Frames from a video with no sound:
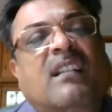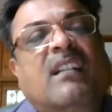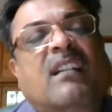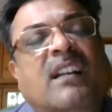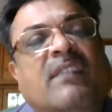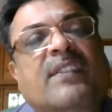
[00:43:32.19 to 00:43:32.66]

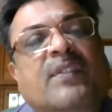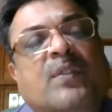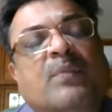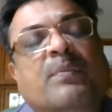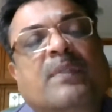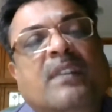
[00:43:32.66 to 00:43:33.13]
and
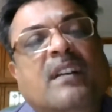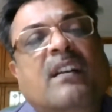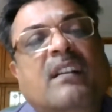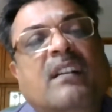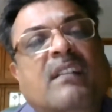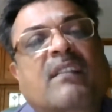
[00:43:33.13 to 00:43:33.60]

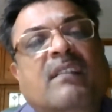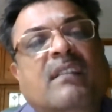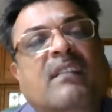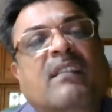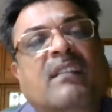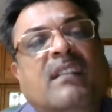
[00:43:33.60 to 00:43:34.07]

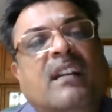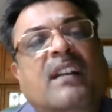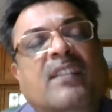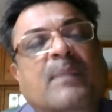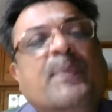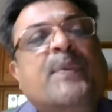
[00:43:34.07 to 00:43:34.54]

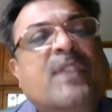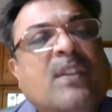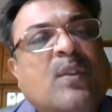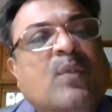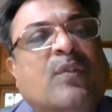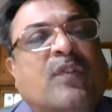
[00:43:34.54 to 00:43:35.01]

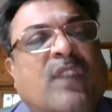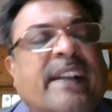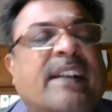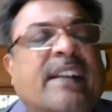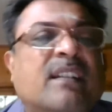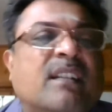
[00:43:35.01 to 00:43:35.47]
supposing you
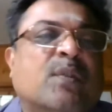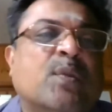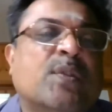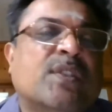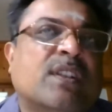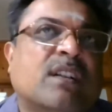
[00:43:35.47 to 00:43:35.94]
find that
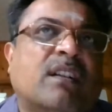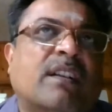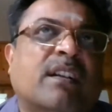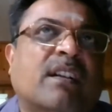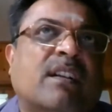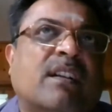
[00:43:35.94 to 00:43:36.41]
goods are
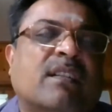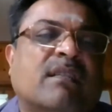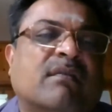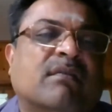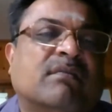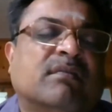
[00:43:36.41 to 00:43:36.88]
cleared,
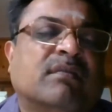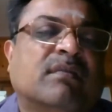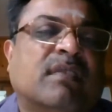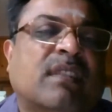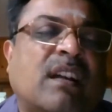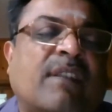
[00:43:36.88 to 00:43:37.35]

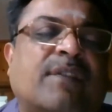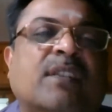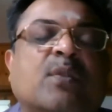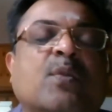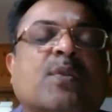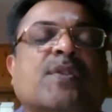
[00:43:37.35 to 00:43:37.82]
after
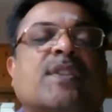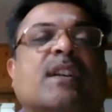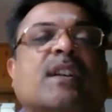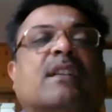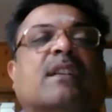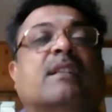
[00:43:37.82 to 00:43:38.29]
the goods
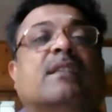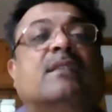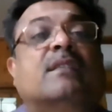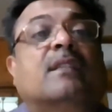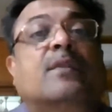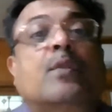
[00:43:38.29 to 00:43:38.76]
are cleared,
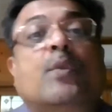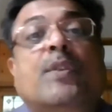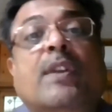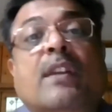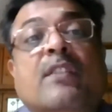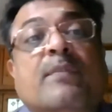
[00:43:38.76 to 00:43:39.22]
the
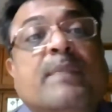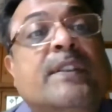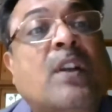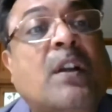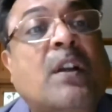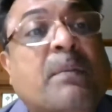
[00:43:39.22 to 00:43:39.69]
duty has been
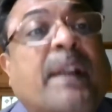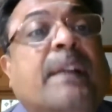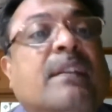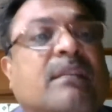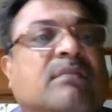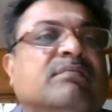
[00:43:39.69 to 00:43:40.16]
short
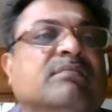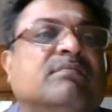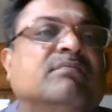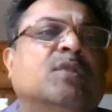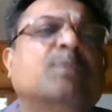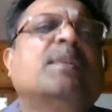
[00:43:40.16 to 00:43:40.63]
paid.
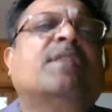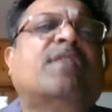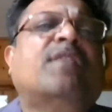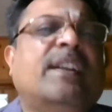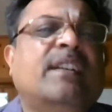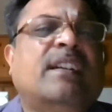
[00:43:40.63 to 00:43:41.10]
You may
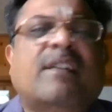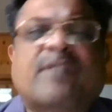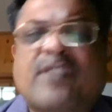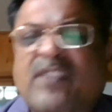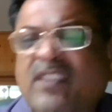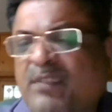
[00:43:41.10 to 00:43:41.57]
find it
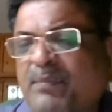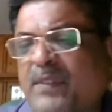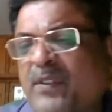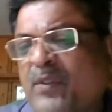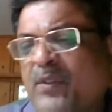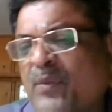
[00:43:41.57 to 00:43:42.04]
after 6
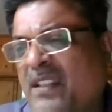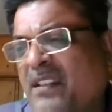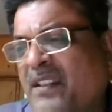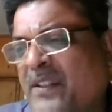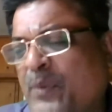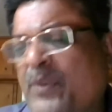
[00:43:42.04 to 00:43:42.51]
months, 1
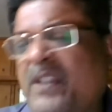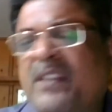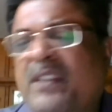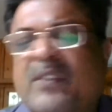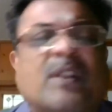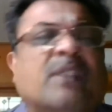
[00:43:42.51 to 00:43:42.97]
year, 2
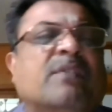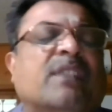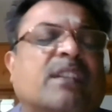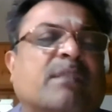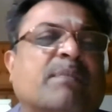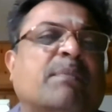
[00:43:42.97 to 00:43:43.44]
years,
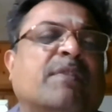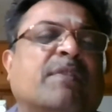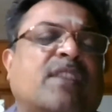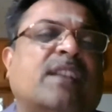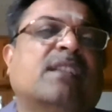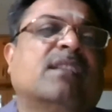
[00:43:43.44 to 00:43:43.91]
whatever it may be,
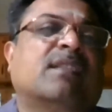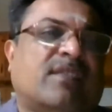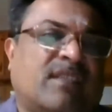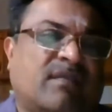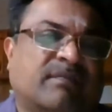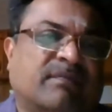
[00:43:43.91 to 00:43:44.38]
5 years.